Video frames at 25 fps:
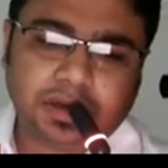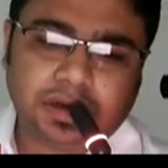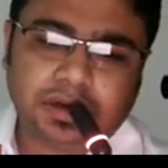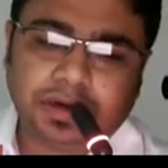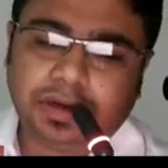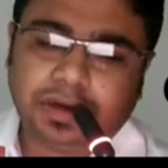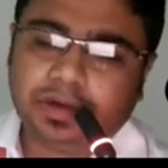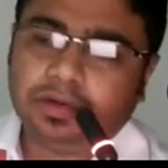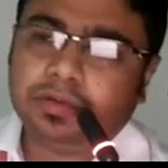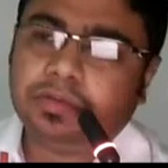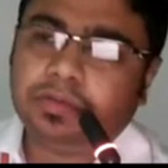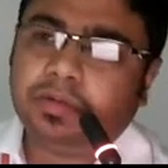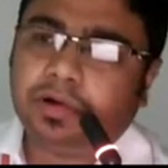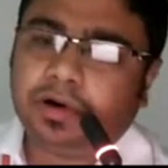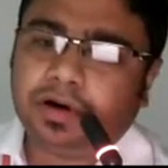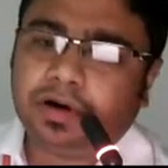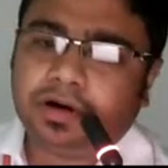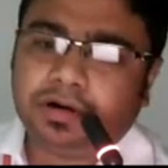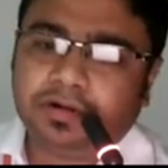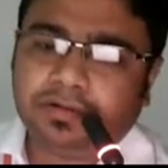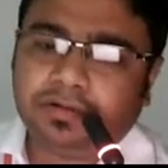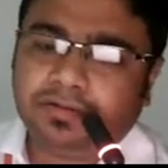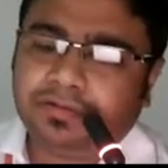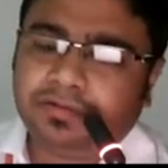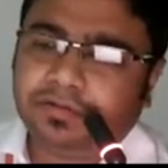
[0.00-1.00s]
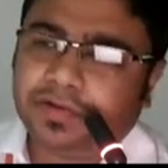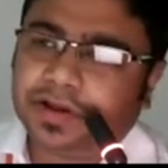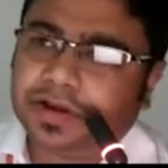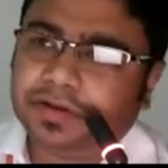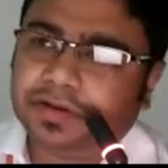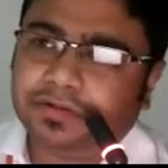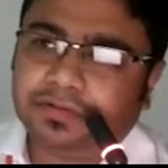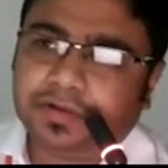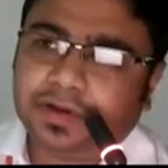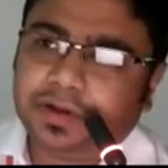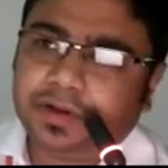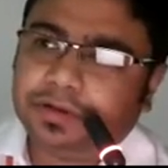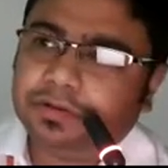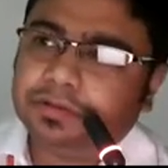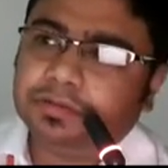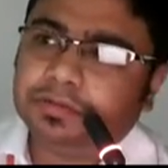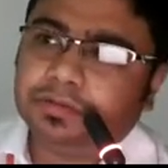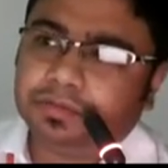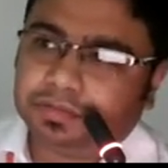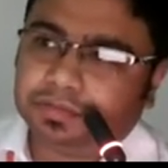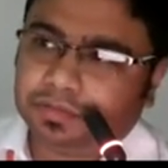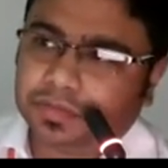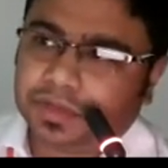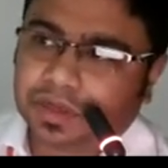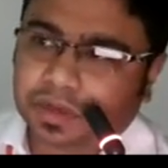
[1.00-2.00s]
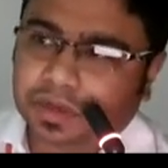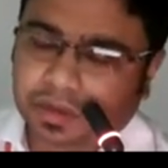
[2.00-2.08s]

newborn whenever you